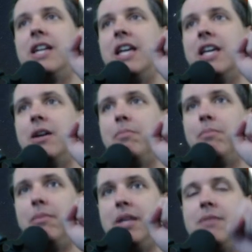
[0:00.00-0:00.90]
then I get
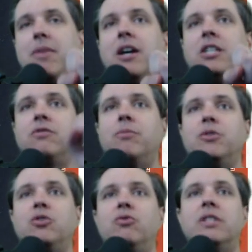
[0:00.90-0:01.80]
emails from
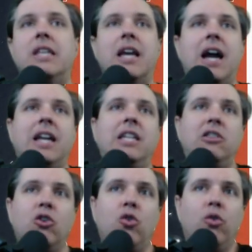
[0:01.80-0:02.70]
students saying, I
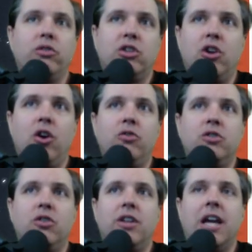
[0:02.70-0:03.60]
need the course code
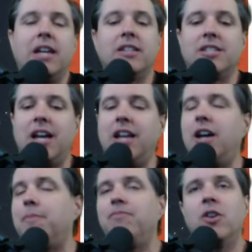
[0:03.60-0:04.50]
so that I can sign
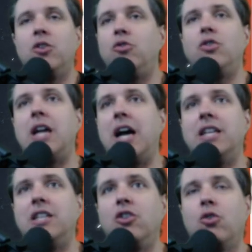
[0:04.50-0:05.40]
up. You do
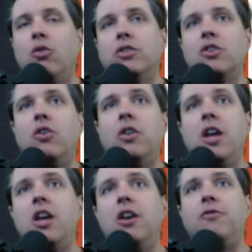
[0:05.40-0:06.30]
not need the course code.
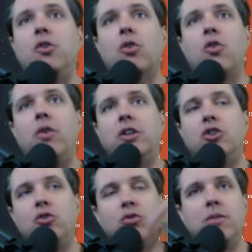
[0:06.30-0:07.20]
If you're going
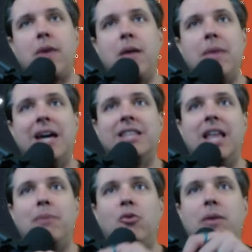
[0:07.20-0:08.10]
to the
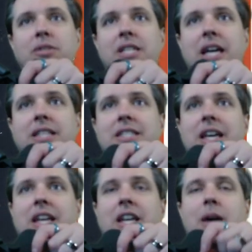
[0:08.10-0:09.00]
MyMathLab website and
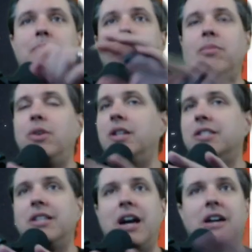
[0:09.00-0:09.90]
setting it up,
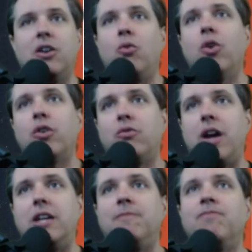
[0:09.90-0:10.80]
it's not going to work
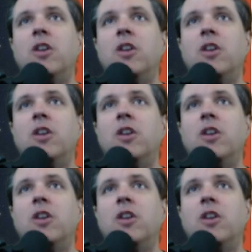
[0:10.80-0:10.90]
right.